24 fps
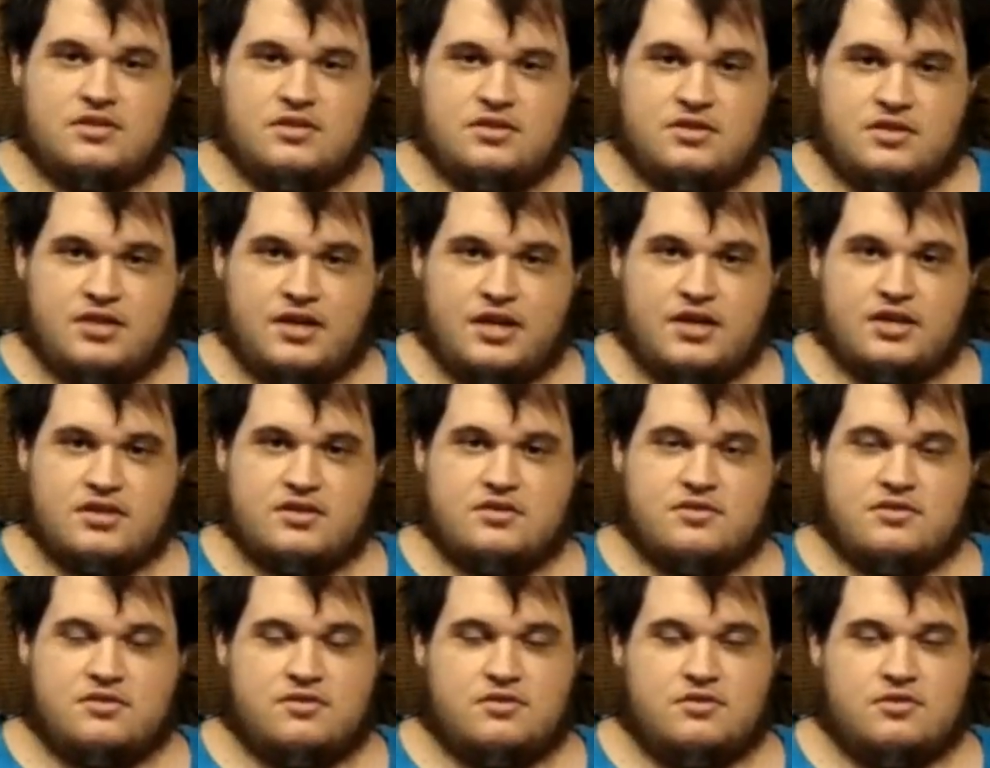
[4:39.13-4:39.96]

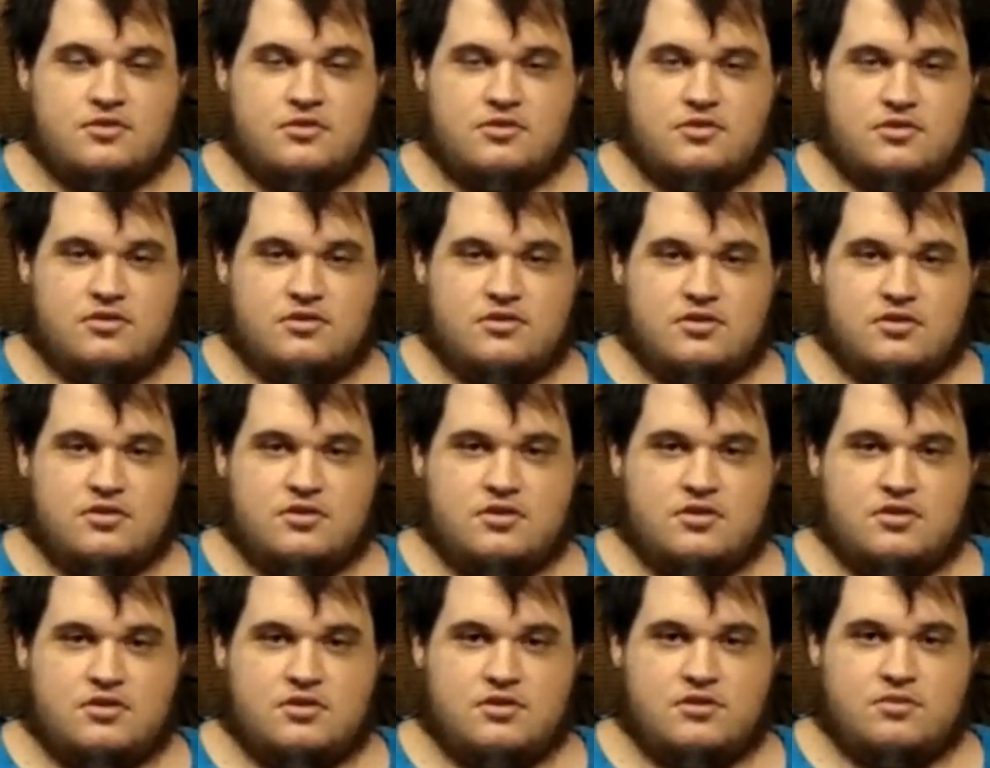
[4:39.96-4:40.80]
Text
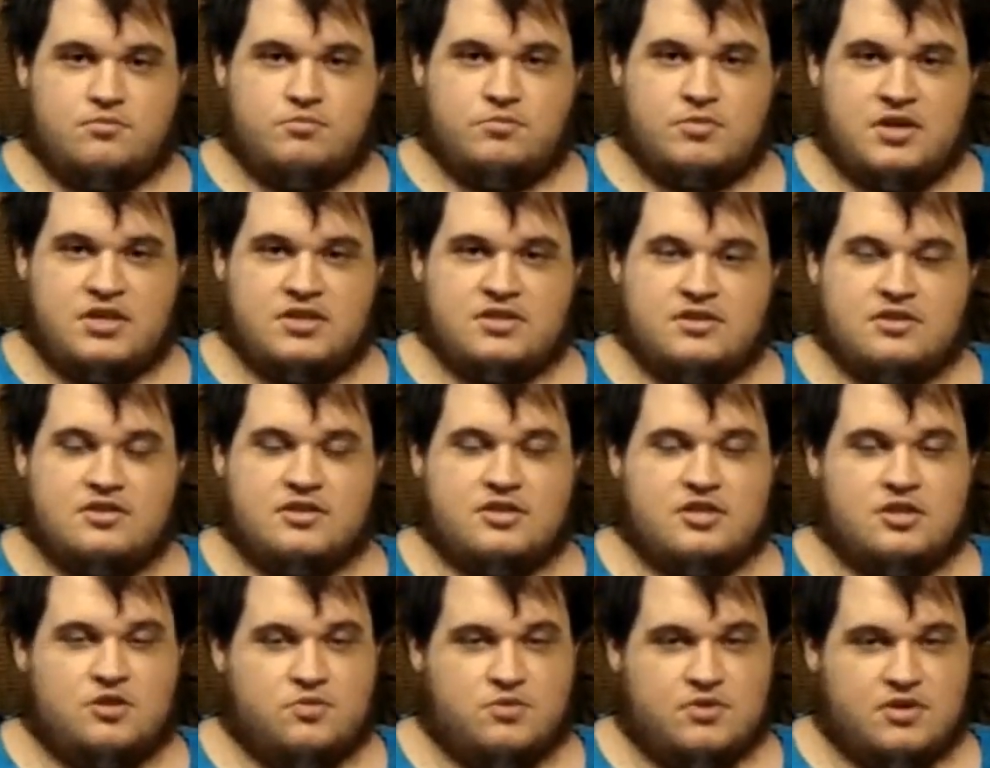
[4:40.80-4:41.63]
message
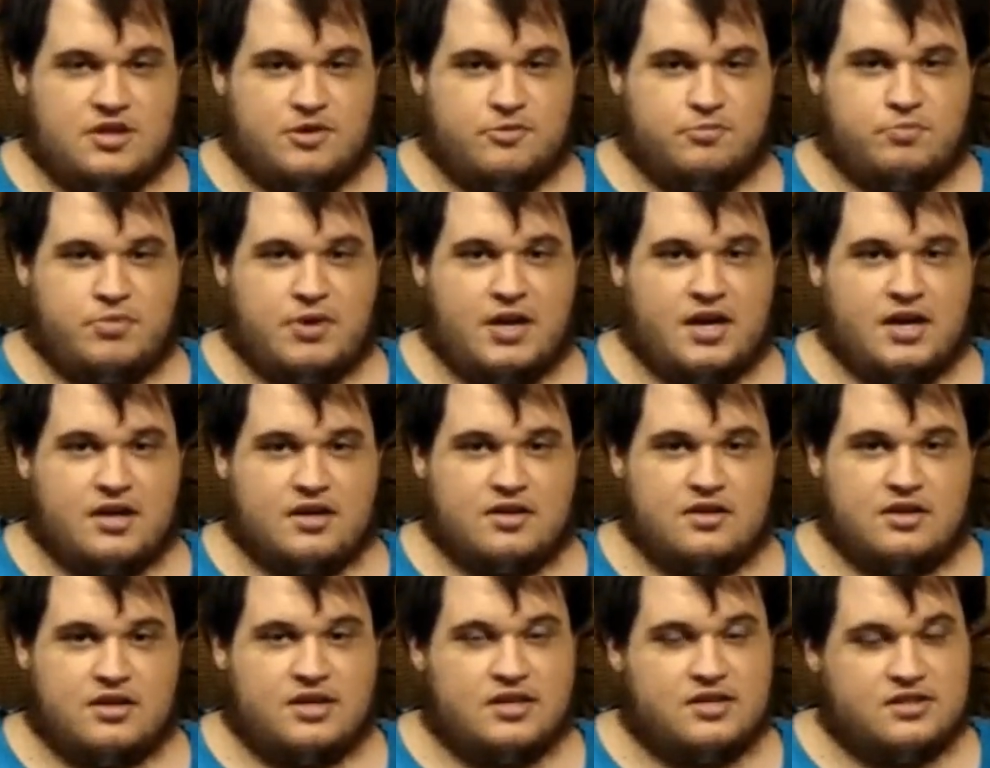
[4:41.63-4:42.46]
that you would get back,
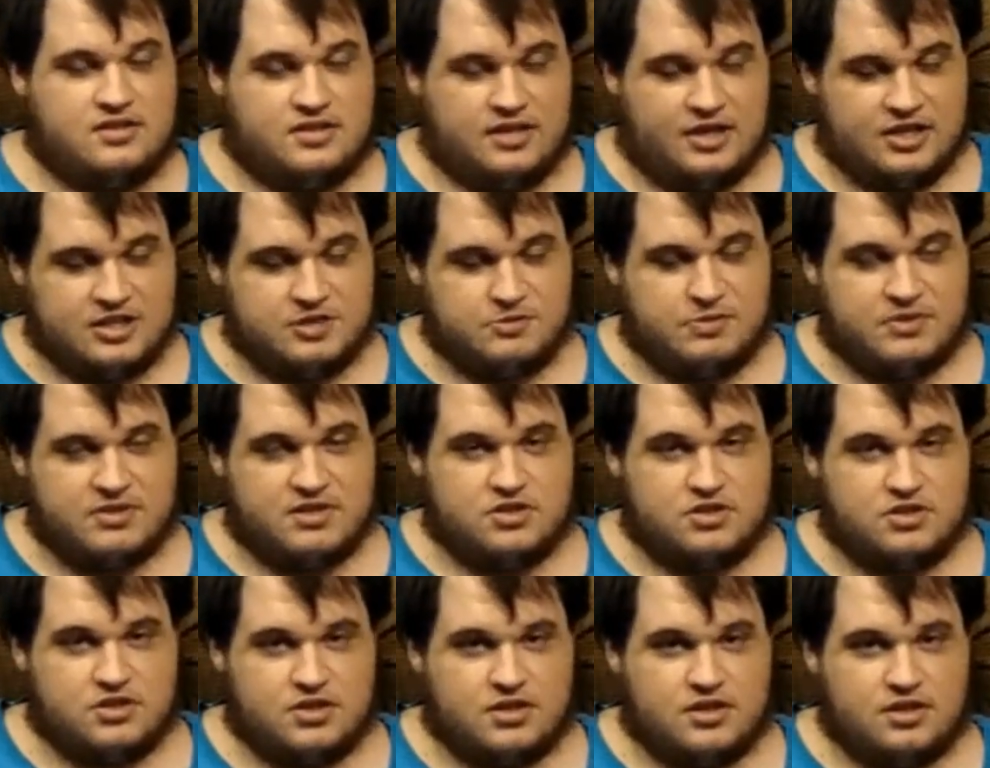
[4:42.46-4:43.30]
and text
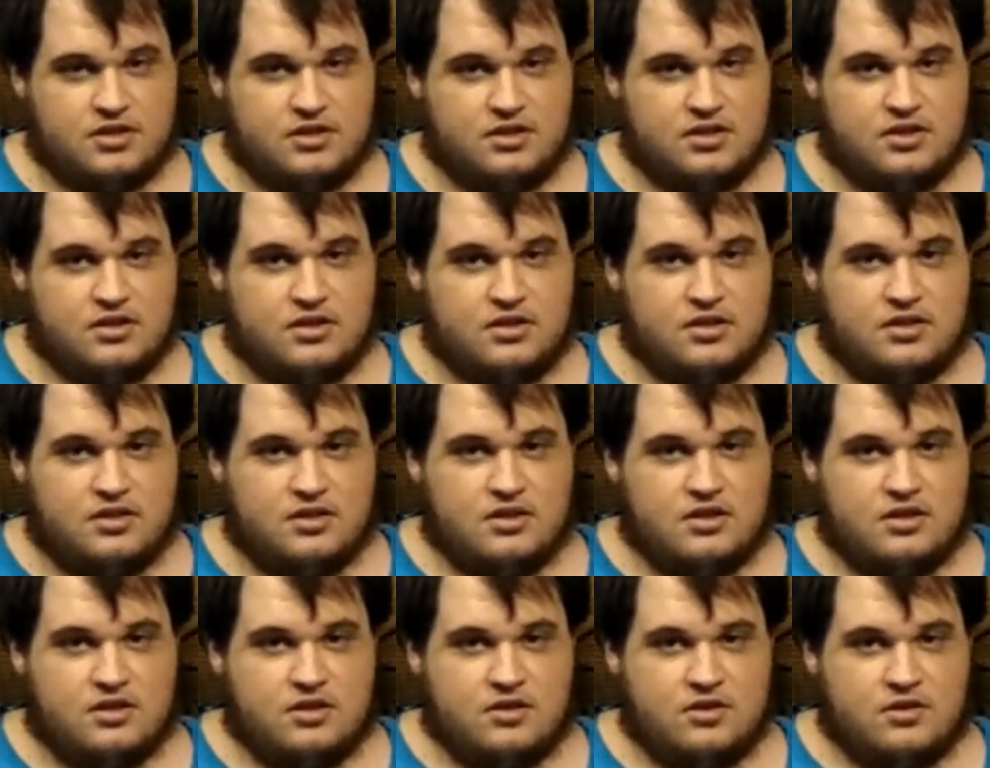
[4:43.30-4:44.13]
messaging
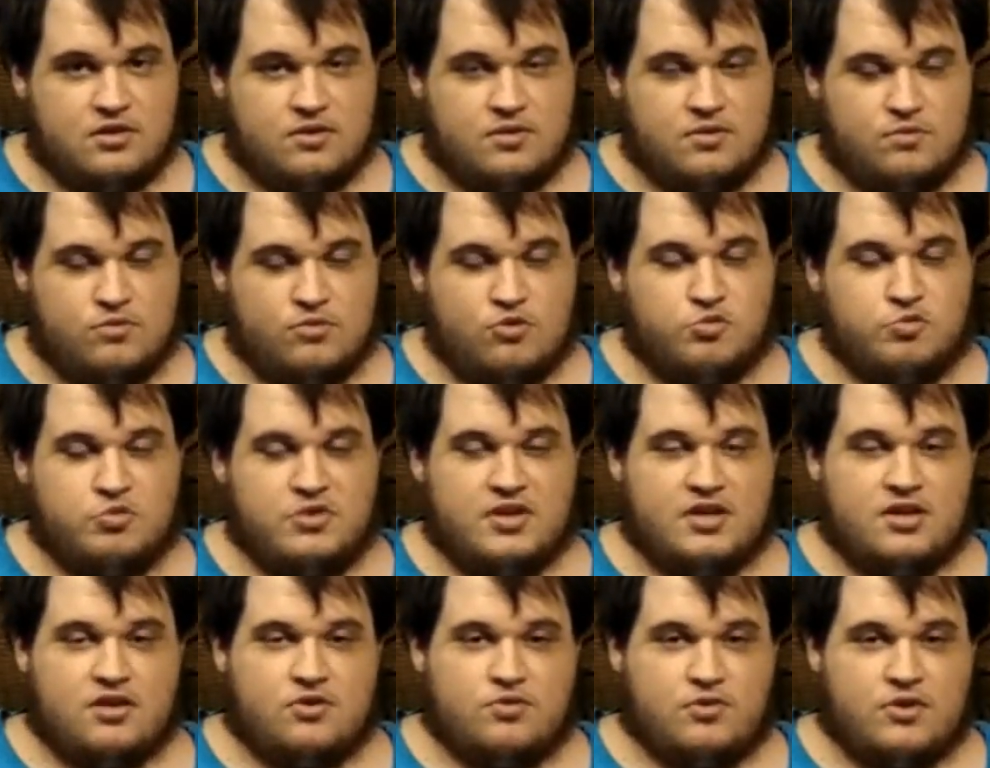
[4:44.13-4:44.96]
will be
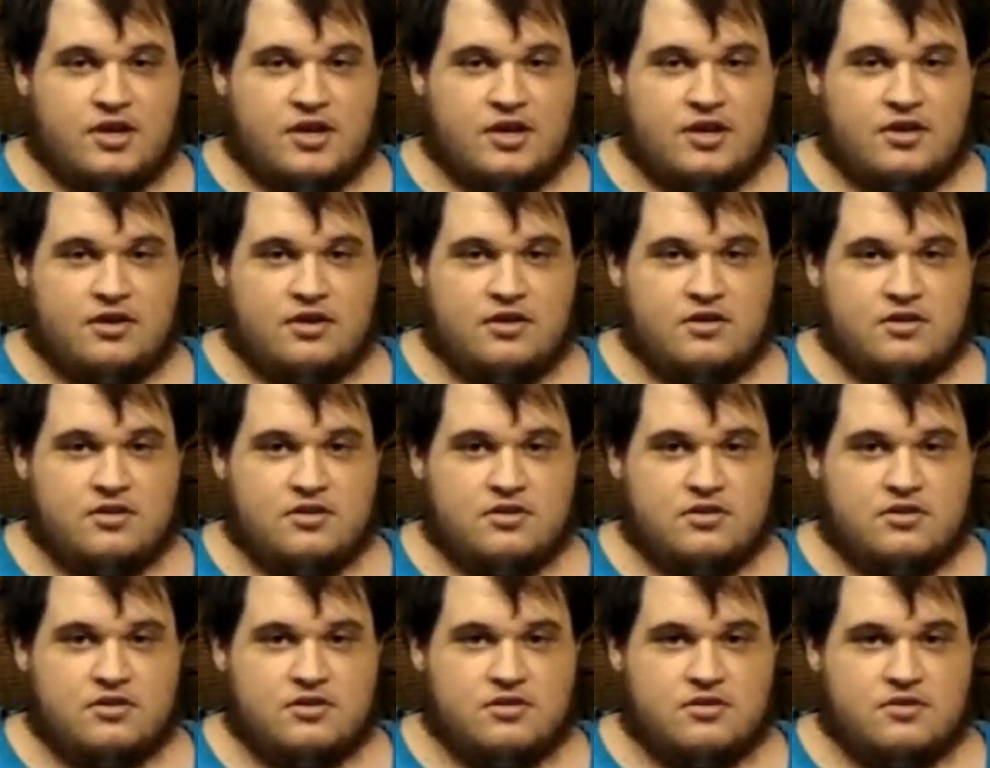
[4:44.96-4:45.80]
in gray
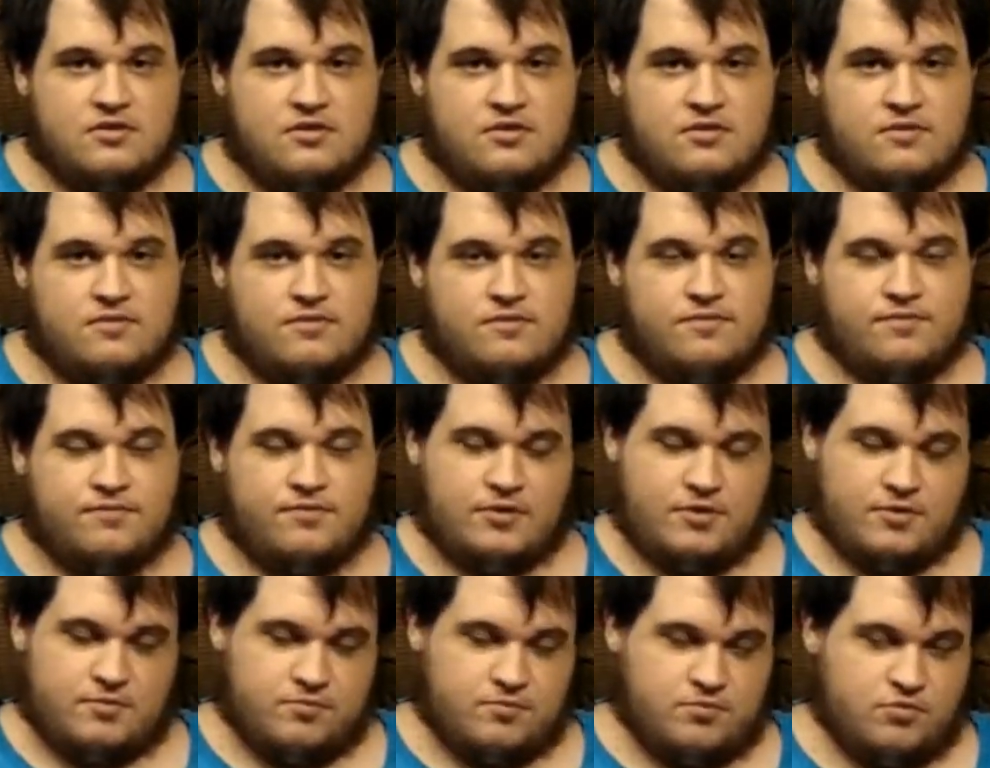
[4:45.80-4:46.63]

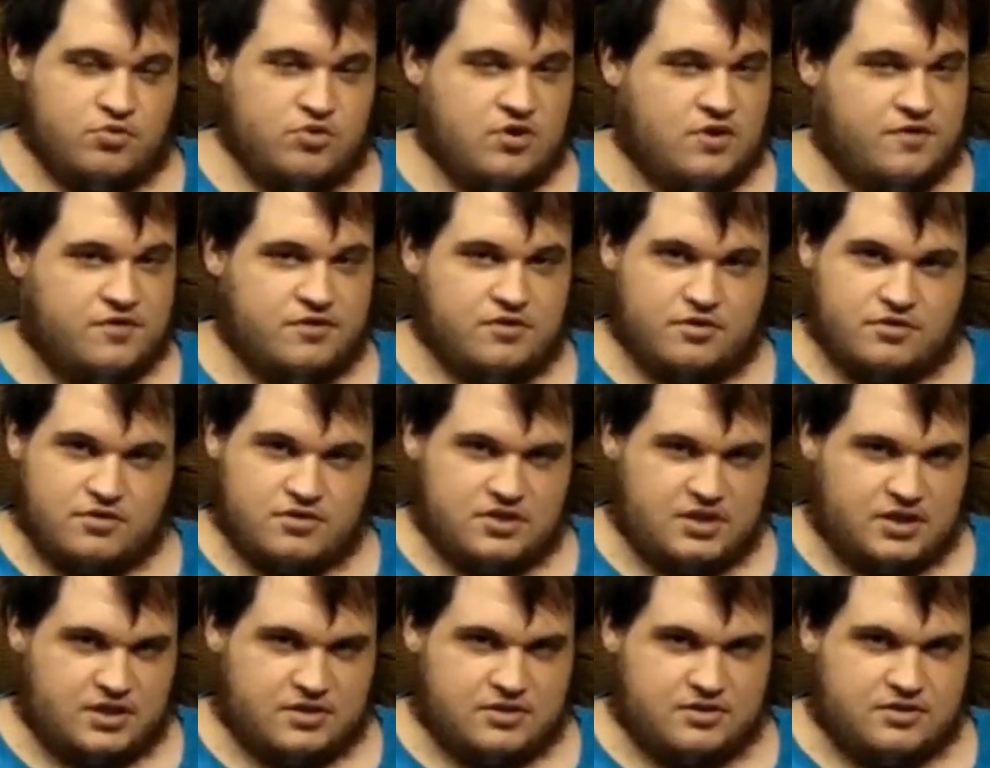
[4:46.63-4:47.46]
from whoever you're
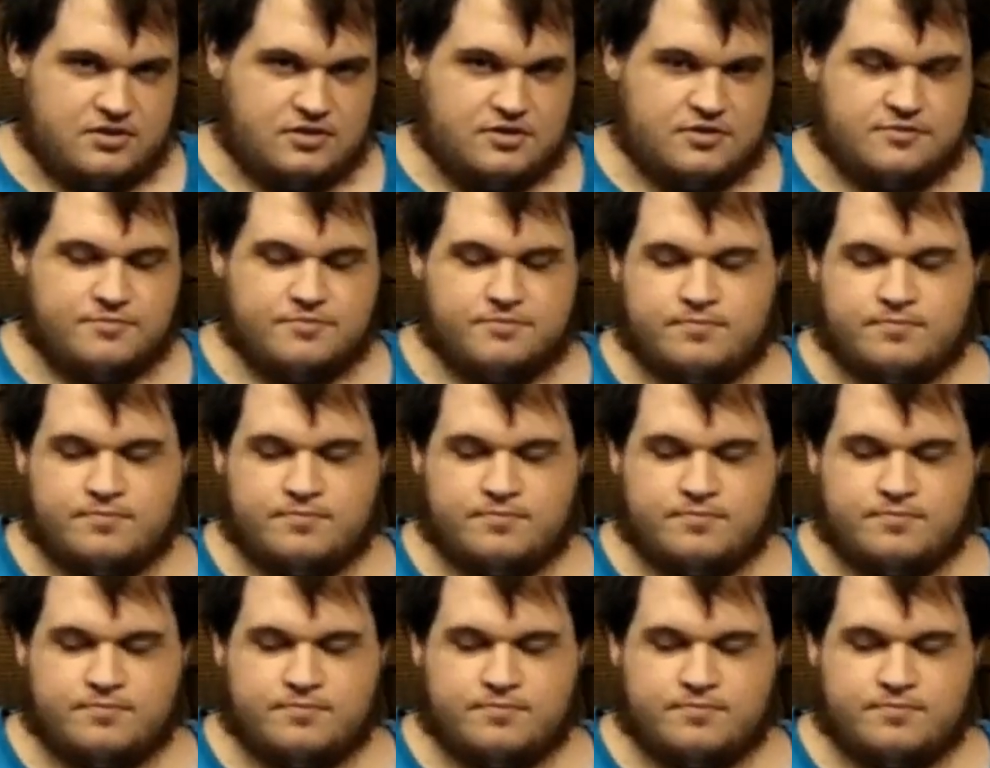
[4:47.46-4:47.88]
texting.